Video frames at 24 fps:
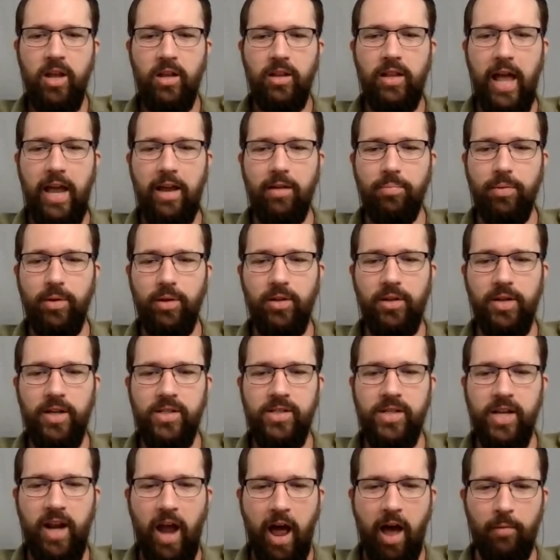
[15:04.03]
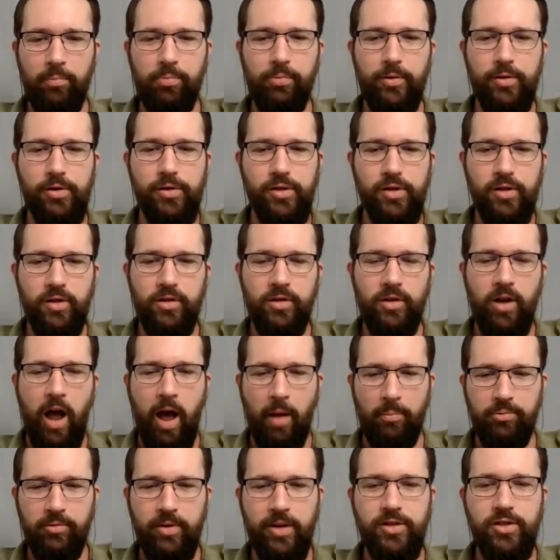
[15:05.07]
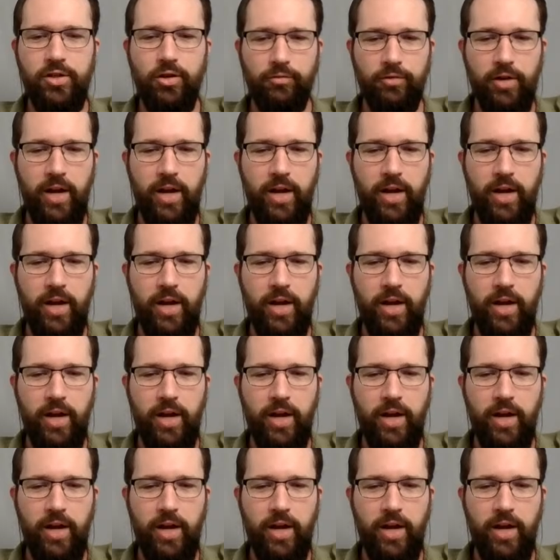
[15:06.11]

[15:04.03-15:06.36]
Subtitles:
liabilities, and operational